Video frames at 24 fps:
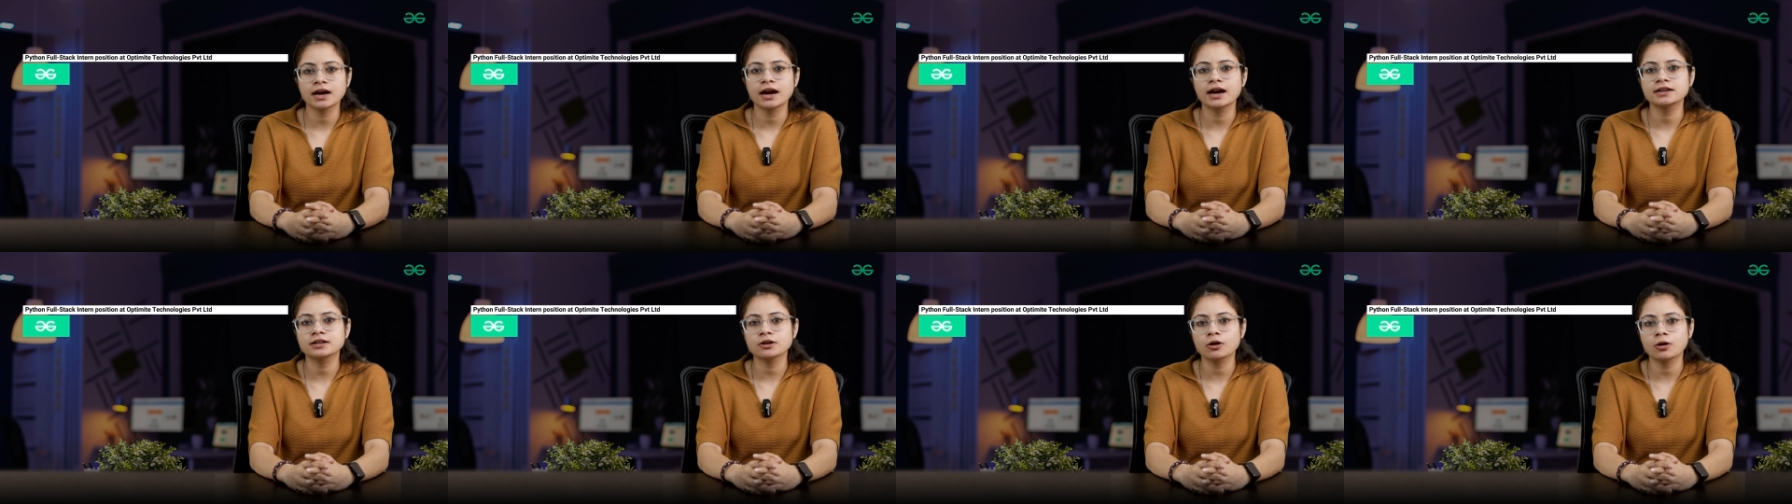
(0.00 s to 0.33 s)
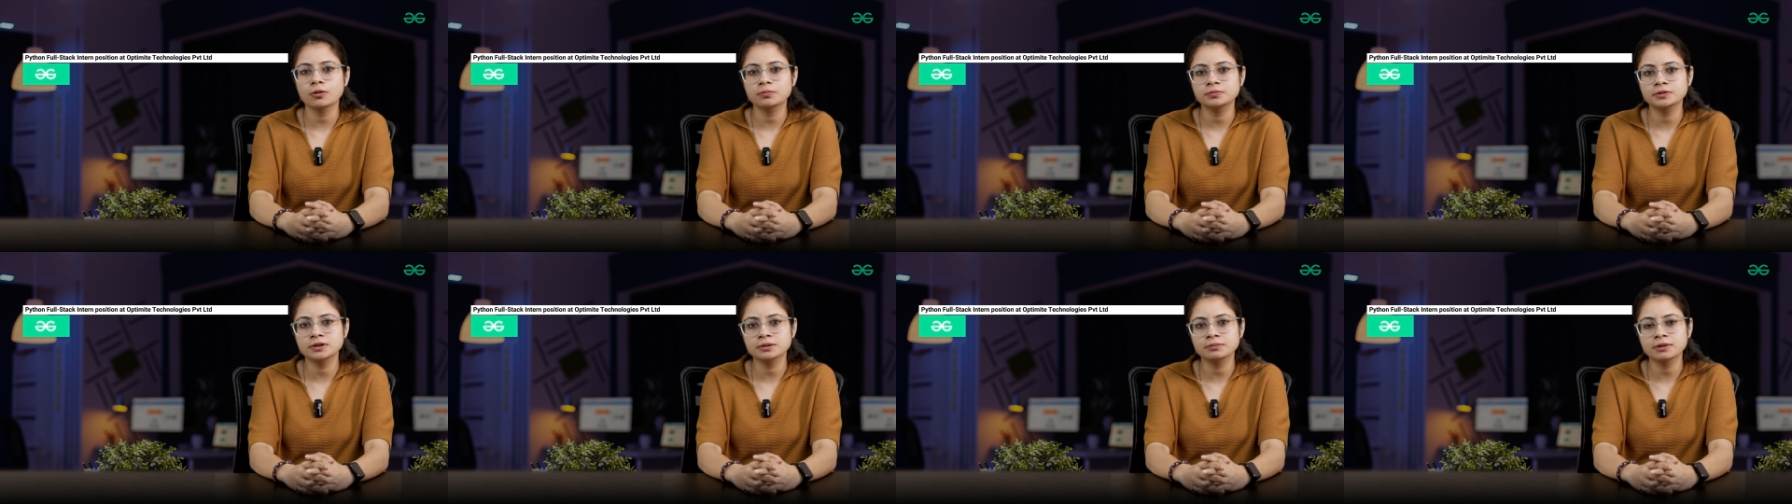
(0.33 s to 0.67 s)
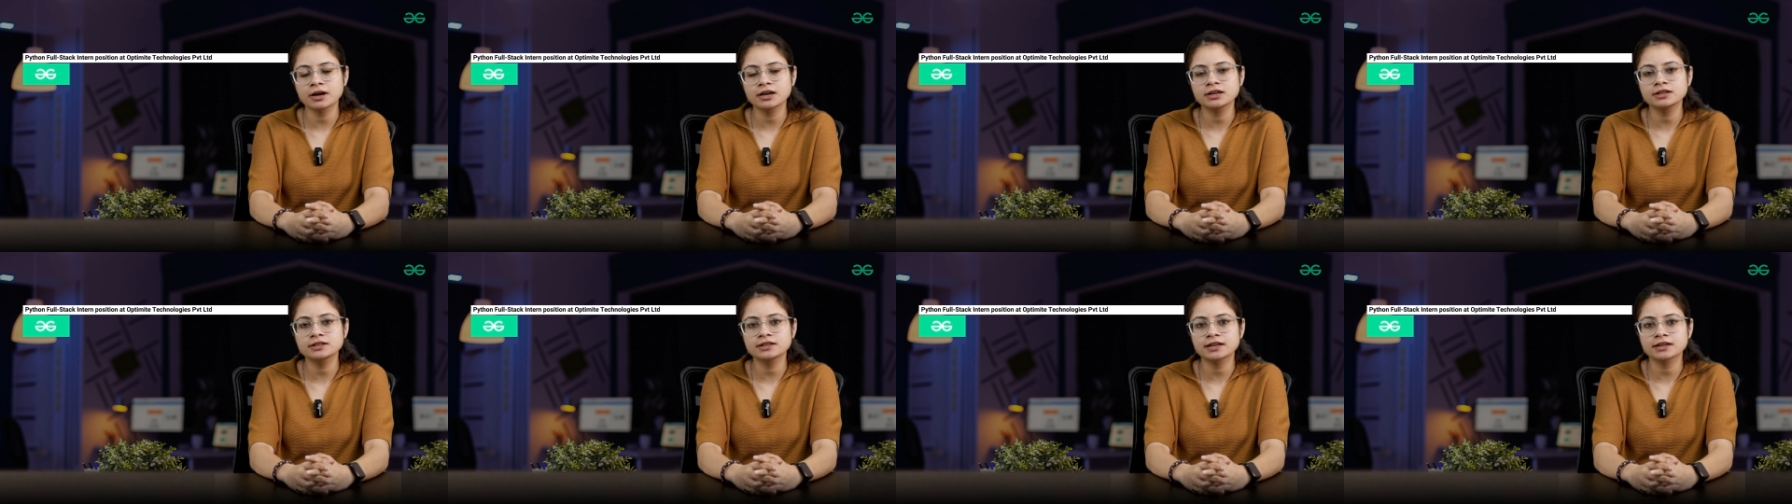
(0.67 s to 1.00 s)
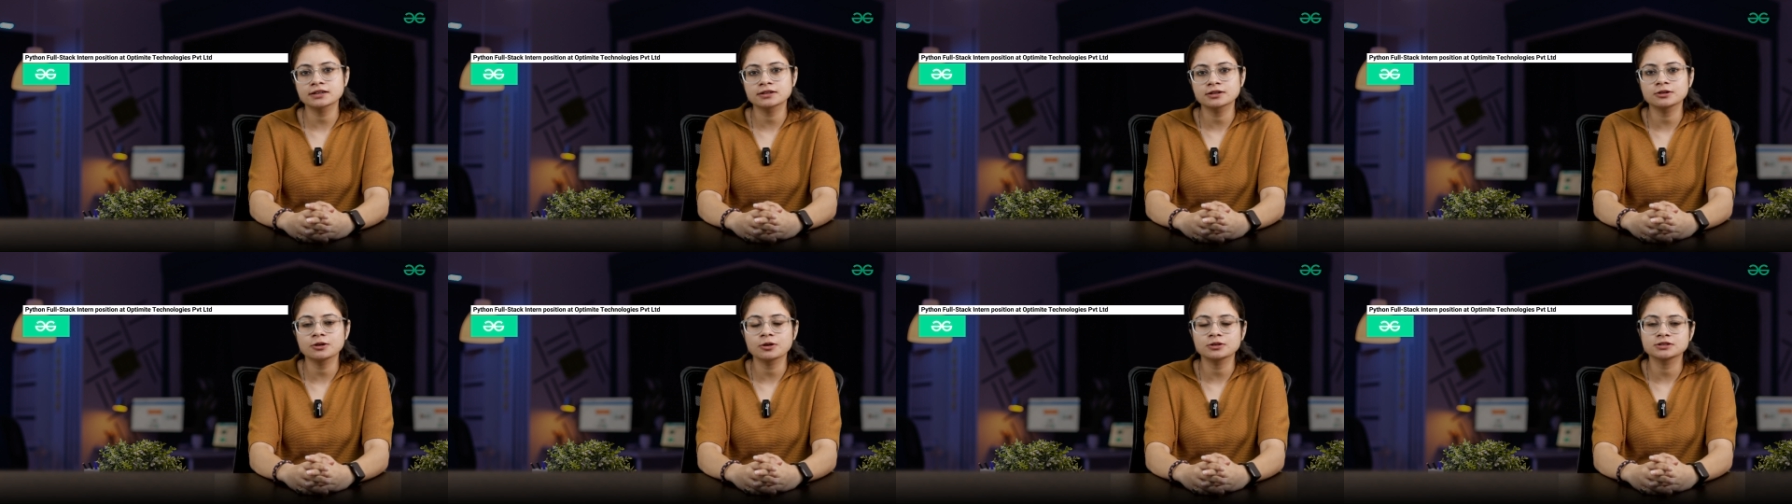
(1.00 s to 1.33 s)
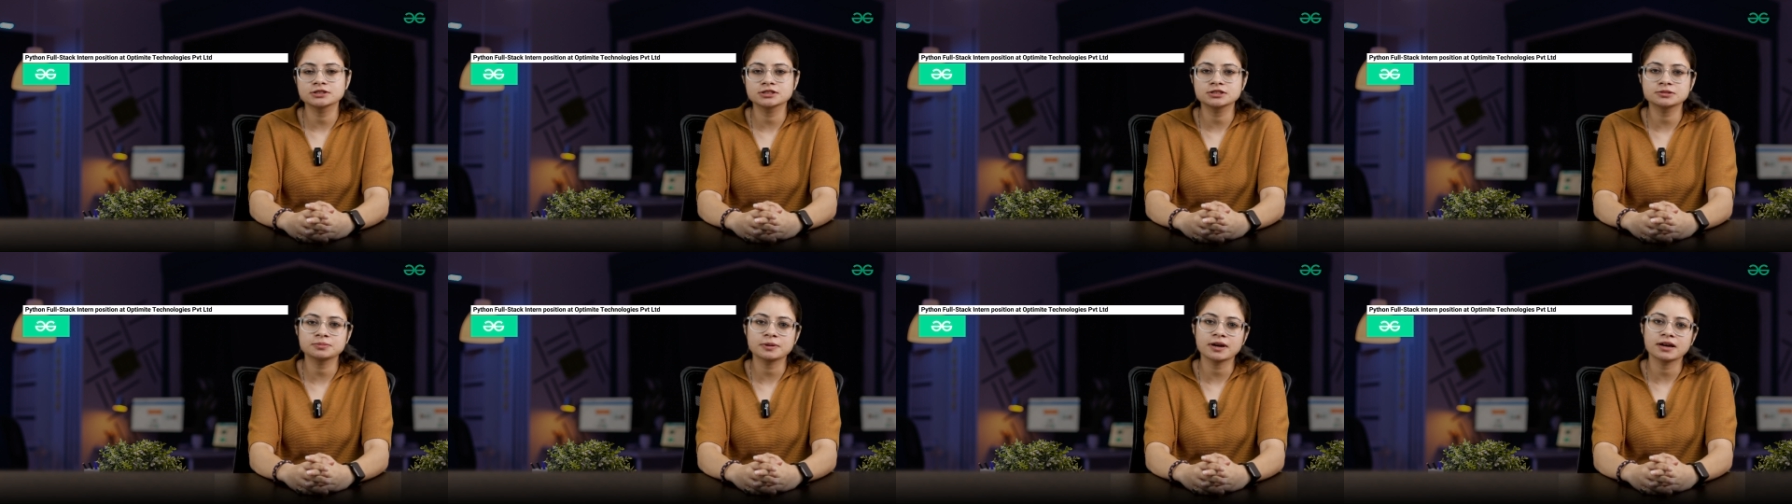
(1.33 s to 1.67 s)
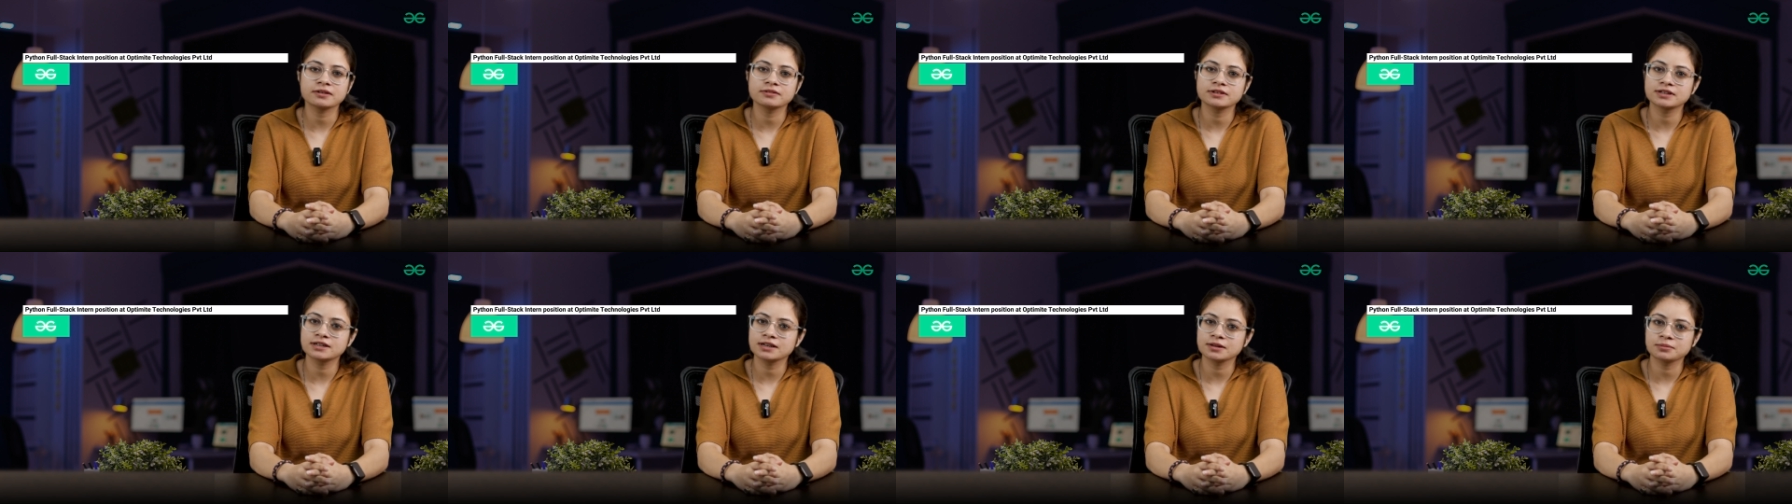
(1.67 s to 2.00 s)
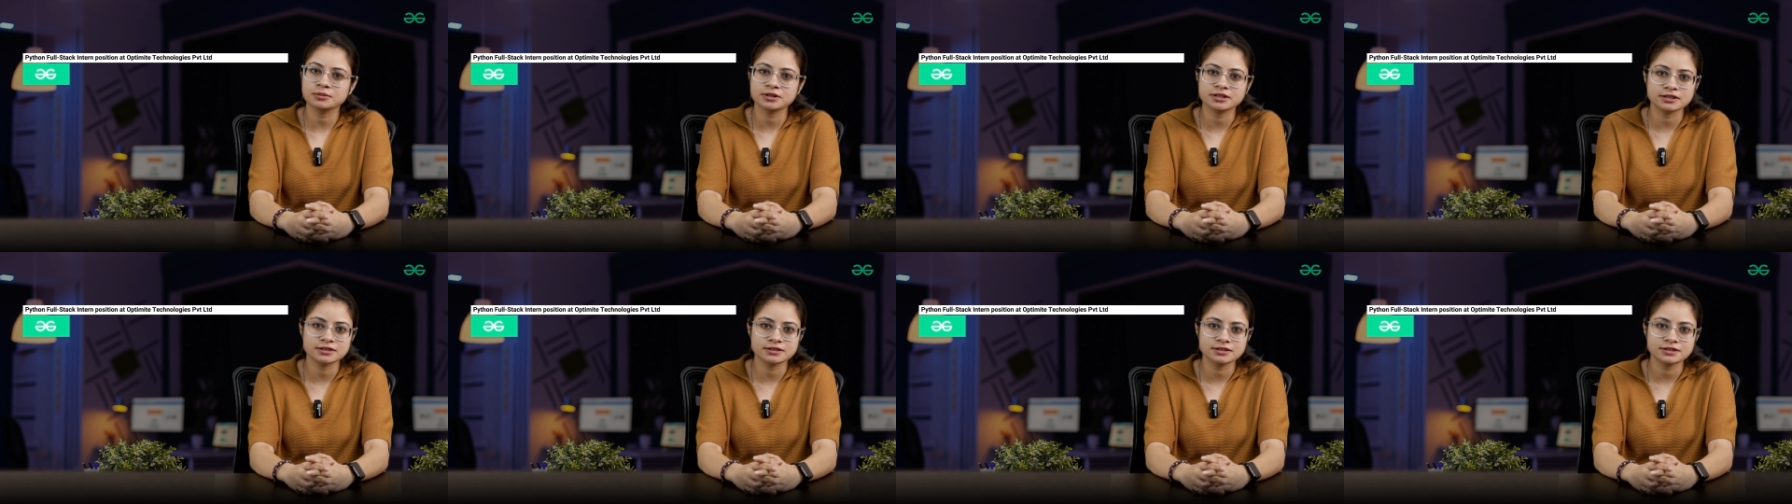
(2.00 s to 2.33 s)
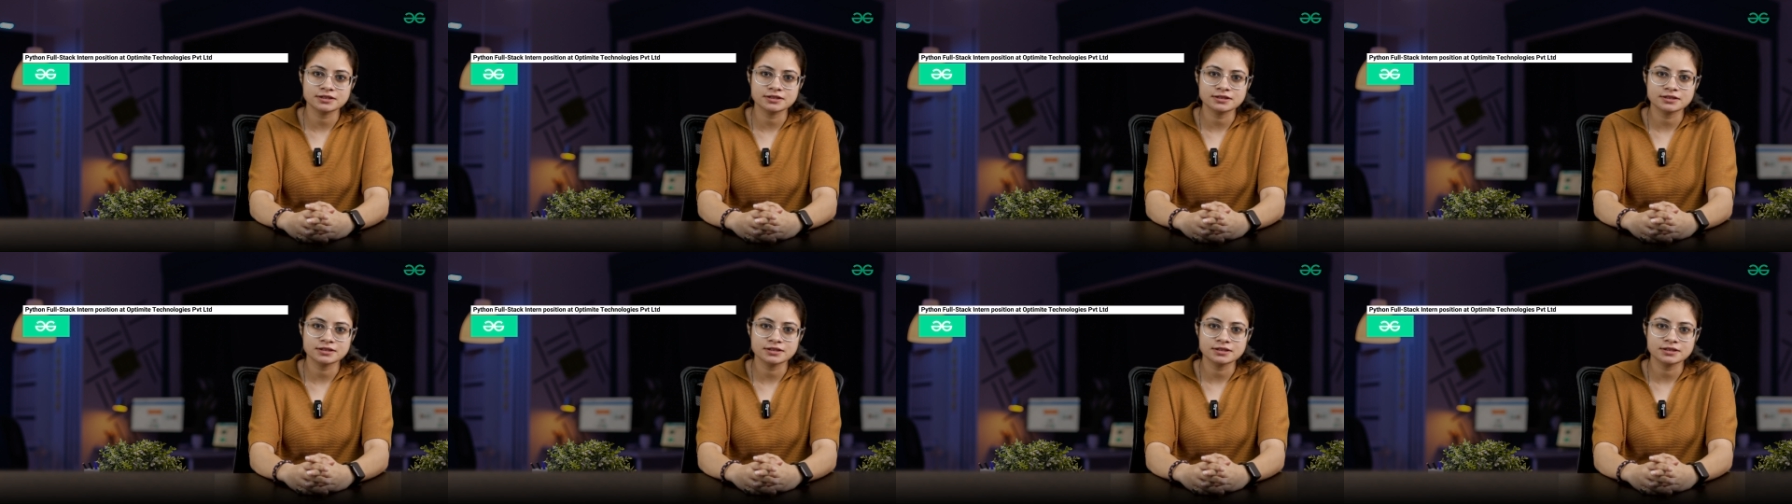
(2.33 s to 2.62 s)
at Optimite Technologies Private Limited.